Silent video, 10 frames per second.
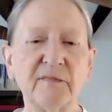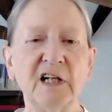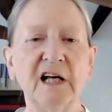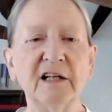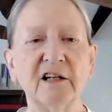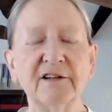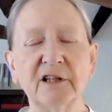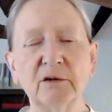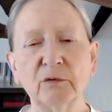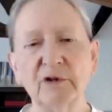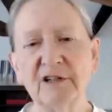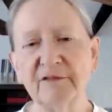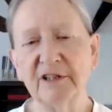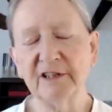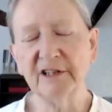And I think one of the
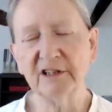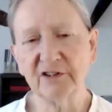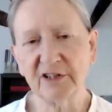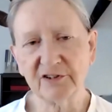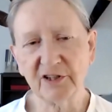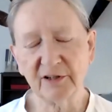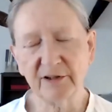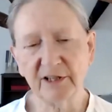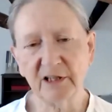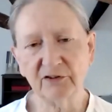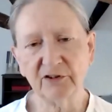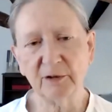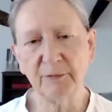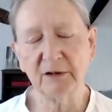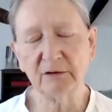very interesting things
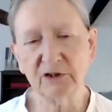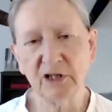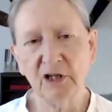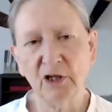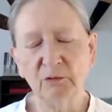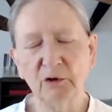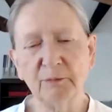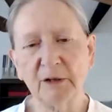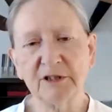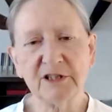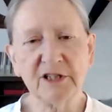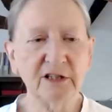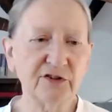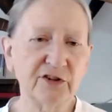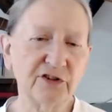about what Baba
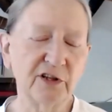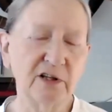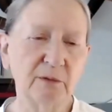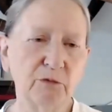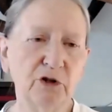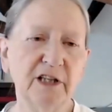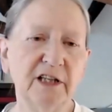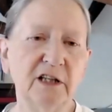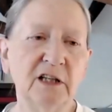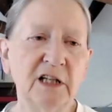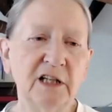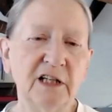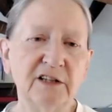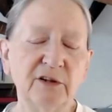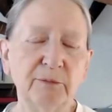tells us in the Murli
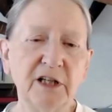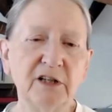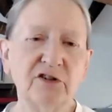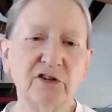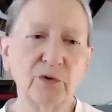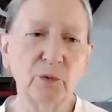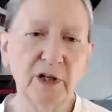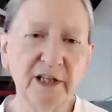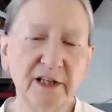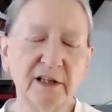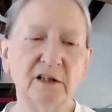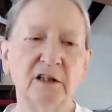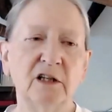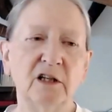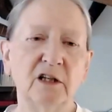is he makes us aware
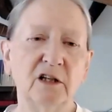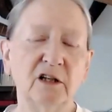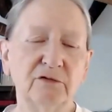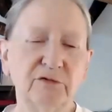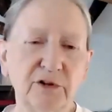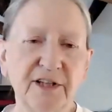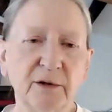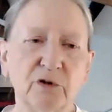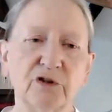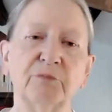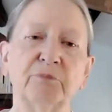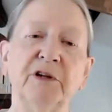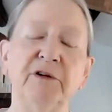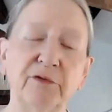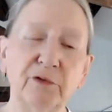of what there was
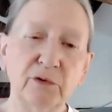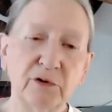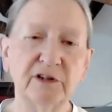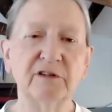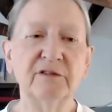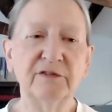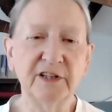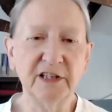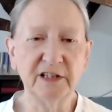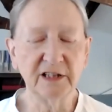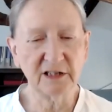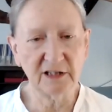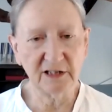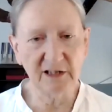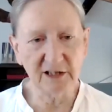before Vedic
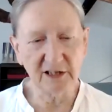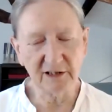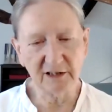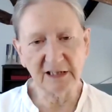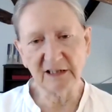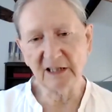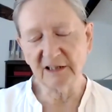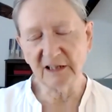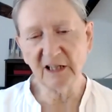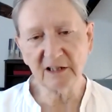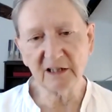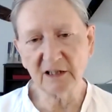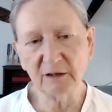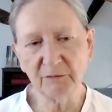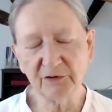India, and Yagya
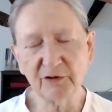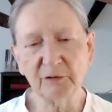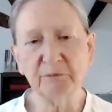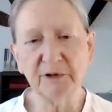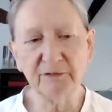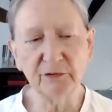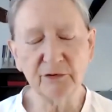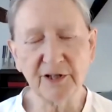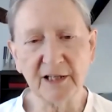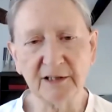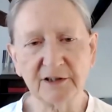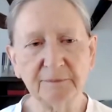comes from before that.